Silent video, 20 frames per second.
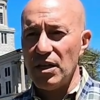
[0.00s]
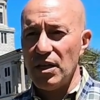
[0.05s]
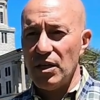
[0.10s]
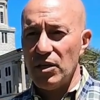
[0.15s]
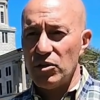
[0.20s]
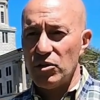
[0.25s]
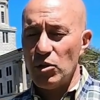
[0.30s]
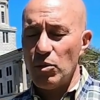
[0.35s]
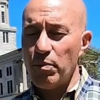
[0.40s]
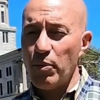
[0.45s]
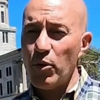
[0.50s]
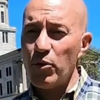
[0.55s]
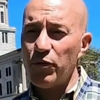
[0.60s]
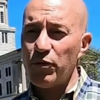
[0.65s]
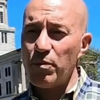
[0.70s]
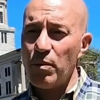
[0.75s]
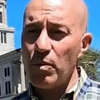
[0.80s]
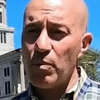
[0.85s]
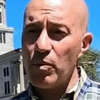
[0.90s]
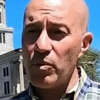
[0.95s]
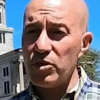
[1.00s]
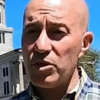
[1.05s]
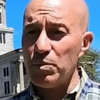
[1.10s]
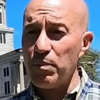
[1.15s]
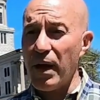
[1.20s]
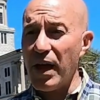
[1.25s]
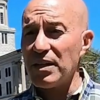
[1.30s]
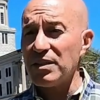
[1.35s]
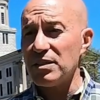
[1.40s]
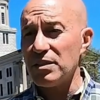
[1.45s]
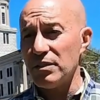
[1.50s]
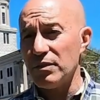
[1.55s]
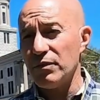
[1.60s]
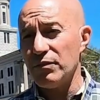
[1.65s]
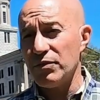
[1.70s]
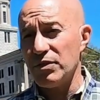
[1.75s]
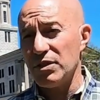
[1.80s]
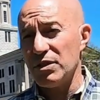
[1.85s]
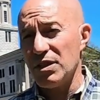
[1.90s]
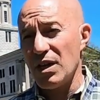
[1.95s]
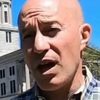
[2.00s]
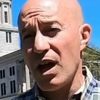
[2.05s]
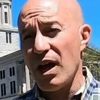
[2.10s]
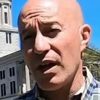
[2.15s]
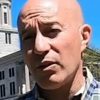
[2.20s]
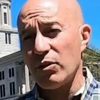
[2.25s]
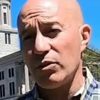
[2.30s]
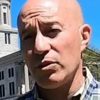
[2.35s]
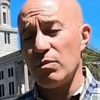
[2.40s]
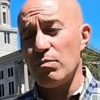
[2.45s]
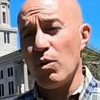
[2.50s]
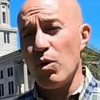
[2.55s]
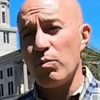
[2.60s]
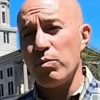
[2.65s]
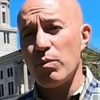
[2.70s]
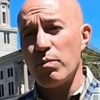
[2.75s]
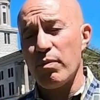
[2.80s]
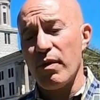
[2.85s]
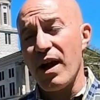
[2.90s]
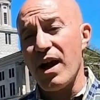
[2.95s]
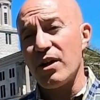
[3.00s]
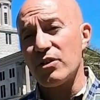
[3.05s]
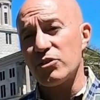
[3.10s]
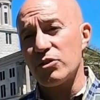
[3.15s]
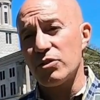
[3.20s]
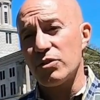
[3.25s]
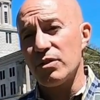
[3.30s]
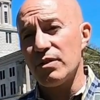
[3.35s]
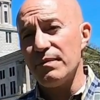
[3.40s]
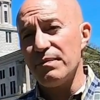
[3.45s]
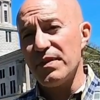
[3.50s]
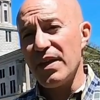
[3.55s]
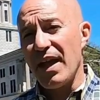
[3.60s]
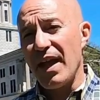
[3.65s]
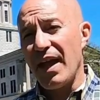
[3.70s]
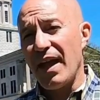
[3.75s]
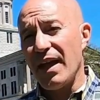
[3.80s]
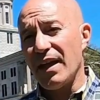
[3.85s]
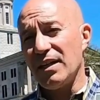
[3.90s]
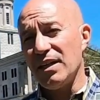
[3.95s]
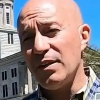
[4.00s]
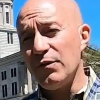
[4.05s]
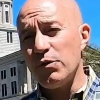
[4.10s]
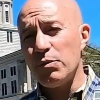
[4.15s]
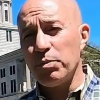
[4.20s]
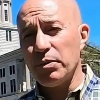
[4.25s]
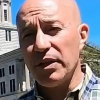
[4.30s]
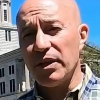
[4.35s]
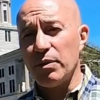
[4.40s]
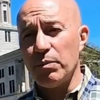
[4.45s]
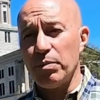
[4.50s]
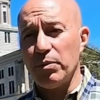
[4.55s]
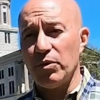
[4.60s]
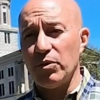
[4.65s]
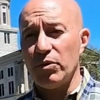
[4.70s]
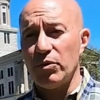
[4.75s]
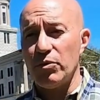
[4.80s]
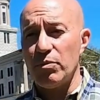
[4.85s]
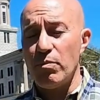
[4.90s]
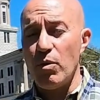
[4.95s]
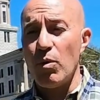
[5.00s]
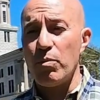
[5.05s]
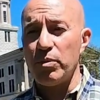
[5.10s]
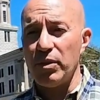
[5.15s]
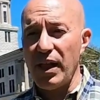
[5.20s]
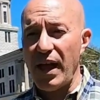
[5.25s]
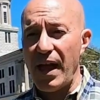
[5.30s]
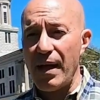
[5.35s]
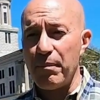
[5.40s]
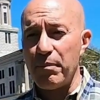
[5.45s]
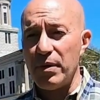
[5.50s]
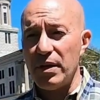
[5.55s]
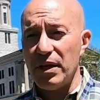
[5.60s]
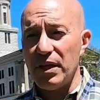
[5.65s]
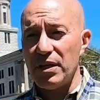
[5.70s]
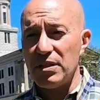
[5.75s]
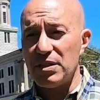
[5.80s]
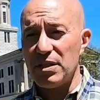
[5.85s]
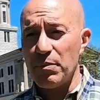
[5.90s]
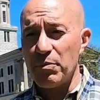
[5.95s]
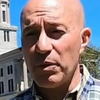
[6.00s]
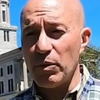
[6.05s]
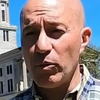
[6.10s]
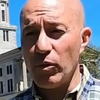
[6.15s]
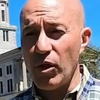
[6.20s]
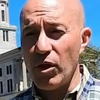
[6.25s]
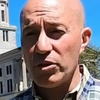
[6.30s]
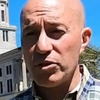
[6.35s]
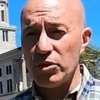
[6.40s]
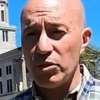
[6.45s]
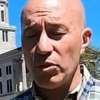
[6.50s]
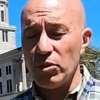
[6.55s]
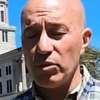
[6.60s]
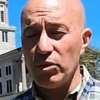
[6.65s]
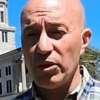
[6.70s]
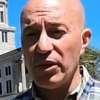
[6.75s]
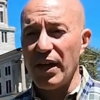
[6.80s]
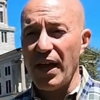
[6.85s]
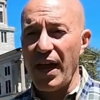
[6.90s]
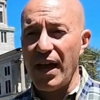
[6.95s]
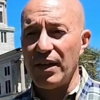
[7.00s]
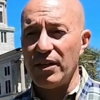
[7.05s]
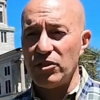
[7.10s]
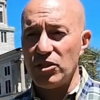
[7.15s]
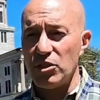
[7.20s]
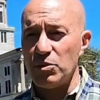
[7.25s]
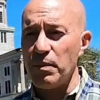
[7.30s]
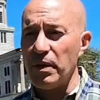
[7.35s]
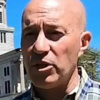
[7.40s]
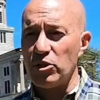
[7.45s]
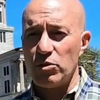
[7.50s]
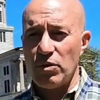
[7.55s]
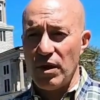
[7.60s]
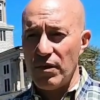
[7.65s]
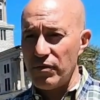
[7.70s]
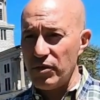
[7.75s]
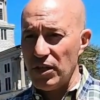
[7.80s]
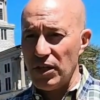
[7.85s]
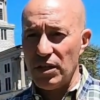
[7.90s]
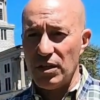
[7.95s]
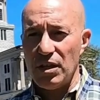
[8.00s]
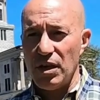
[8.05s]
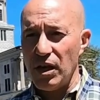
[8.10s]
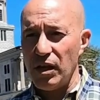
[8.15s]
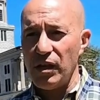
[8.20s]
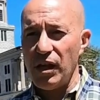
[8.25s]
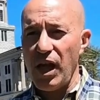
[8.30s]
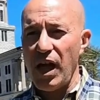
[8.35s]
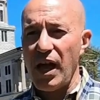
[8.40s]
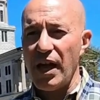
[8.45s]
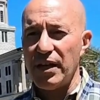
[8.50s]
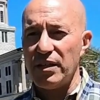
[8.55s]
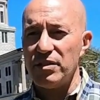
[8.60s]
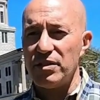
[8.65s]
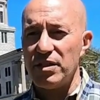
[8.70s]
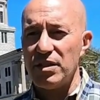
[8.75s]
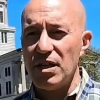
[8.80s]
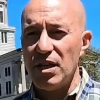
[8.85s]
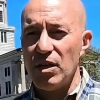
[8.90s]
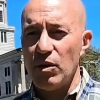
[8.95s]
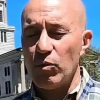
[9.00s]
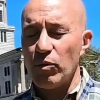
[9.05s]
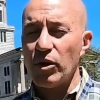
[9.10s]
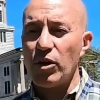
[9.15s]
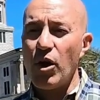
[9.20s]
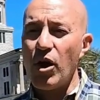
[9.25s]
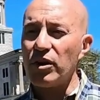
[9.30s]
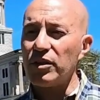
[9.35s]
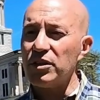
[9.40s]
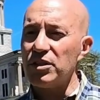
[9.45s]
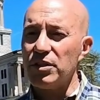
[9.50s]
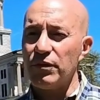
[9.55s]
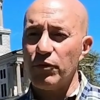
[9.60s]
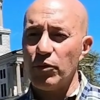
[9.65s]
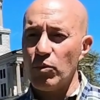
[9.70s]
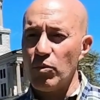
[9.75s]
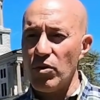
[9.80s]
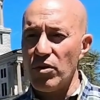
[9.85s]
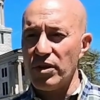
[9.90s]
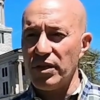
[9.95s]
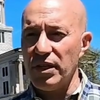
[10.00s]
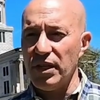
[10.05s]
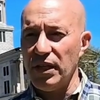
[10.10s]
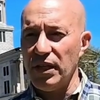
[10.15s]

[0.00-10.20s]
So both from a responsive design on the mobile browser and if applicable, the mobile app is something we'll also look at and just make sure everything aligns regardless if your